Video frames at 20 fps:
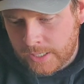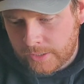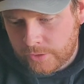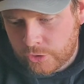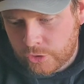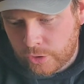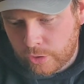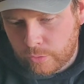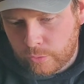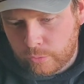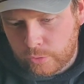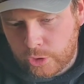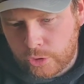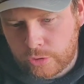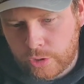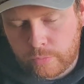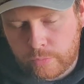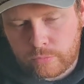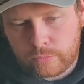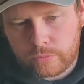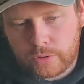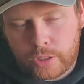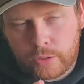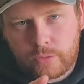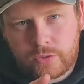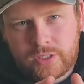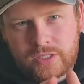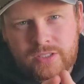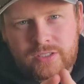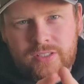So you don't
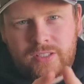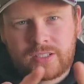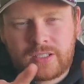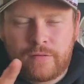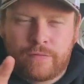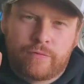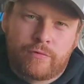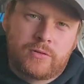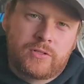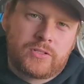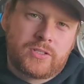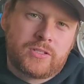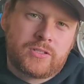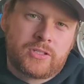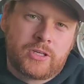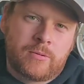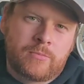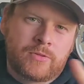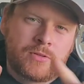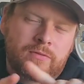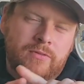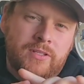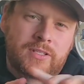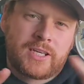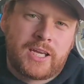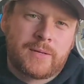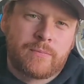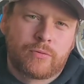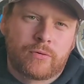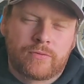notice the difference in terms of the
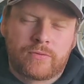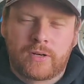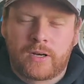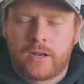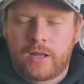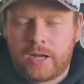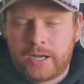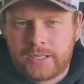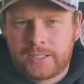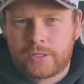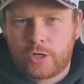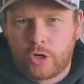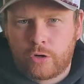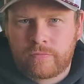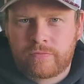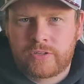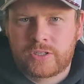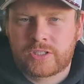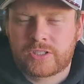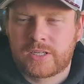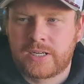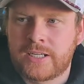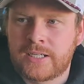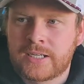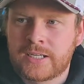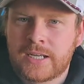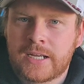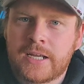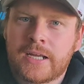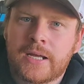taper of the line,
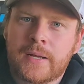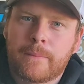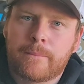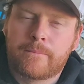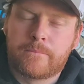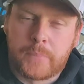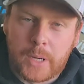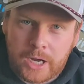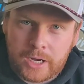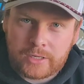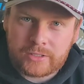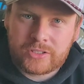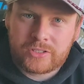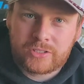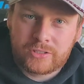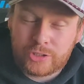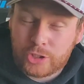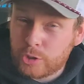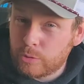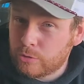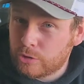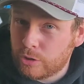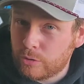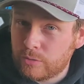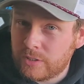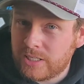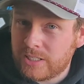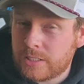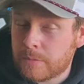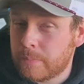obviously. But you do
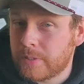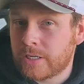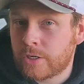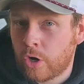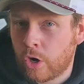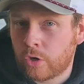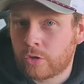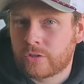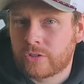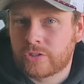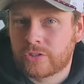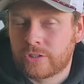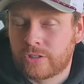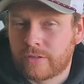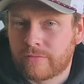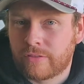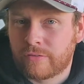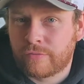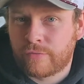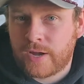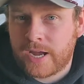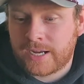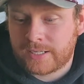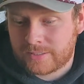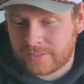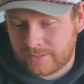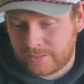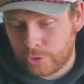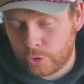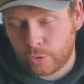need to be cognizant of the
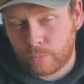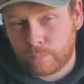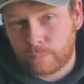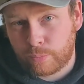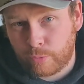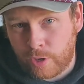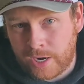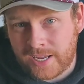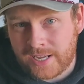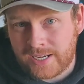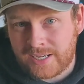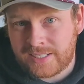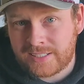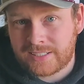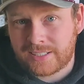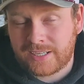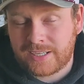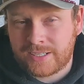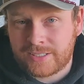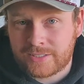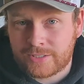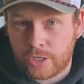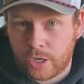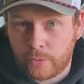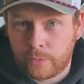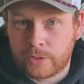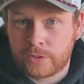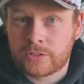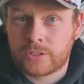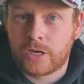fact that your braid is
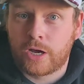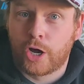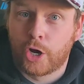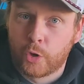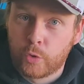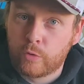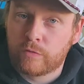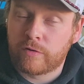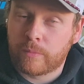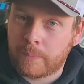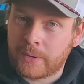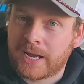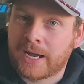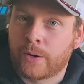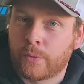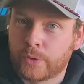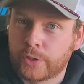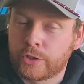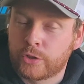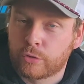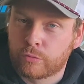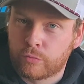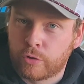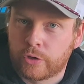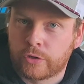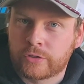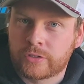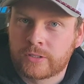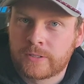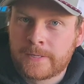going to overpower your
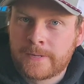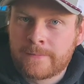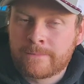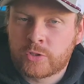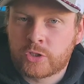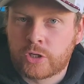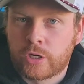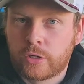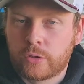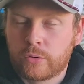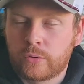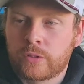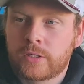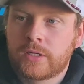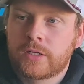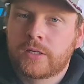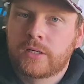rod. So